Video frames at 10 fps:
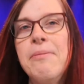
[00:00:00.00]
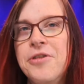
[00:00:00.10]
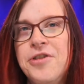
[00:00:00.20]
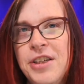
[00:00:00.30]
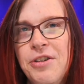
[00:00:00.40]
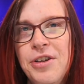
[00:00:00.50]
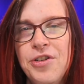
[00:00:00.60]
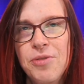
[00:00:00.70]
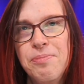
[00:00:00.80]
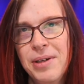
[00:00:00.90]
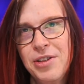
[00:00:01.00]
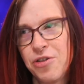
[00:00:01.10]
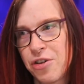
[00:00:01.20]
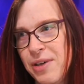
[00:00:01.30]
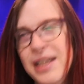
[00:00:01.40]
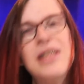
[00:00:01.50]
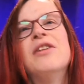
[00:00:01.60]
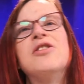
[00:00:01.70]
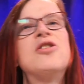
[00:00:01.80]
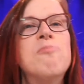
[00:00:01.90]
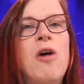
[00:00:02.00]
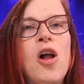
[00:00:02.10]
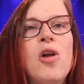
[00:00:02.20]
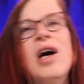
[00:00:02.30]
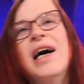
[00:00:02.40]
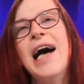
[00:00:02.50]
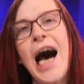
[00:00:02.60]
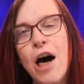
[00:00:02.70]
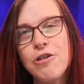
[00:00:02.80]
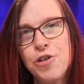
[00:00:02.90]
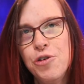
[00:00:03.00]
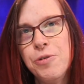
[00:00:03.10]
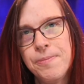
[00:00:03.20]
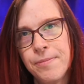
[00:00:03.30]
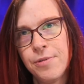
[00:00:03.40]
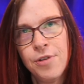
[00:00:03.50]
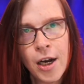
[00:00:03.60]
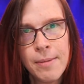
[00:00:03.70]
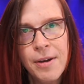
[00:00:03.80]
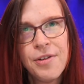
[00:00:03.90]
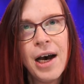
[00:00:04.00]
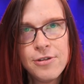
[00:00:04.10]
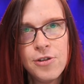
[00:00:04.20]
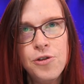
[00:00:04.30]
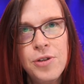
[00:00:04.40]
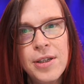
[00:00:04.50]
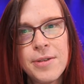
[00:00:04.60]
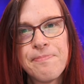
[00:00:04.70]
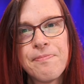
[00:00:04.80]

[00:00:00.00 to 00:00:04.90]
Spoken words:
considering to create a small how-to document how to do this.